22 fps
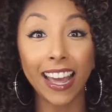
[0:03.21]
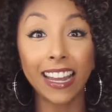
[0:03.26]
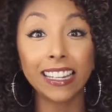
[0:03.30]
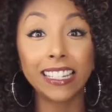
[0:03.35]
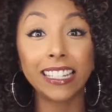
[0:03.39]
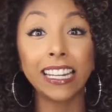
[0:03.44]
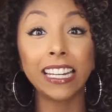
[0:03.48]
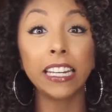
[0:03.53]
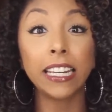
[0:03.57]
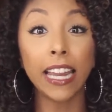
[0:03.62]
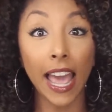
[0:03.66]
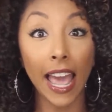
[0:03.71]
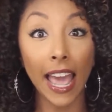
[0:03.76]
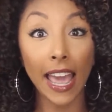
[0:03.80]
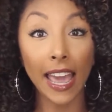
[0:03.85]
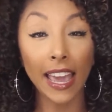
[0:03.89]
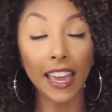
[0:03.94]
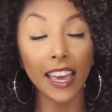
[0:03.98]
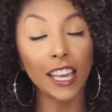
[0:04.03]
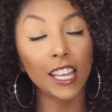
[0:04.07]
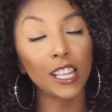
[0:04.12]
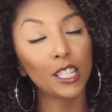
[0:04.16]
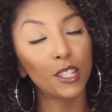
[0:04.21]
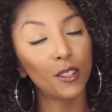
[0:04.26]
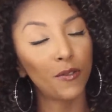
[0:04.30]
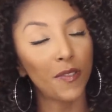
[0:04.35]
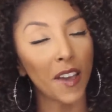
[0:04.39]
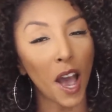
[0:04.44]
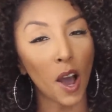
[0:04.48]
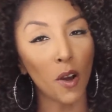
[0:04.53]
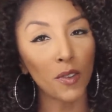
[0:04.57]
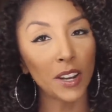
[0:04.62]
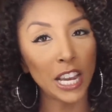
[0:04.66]
And today is
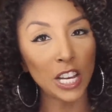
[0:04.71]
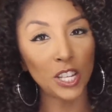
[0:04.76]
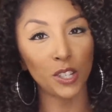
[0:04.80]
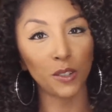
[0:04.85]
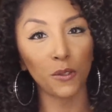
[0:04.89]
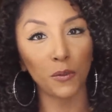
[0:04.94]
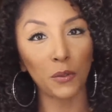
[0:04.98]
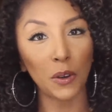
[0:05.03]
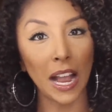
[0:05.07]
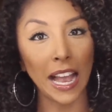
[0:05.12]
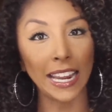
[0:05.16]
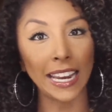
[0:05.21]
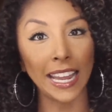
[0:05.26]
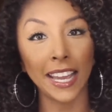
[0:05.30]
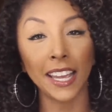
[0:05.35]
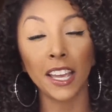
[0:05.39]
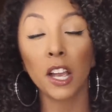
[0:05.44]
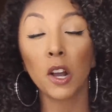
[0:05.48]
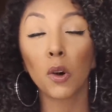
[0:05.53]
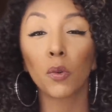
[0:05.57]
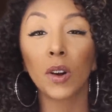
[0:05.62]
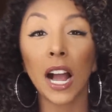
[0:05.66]
Foundation Friday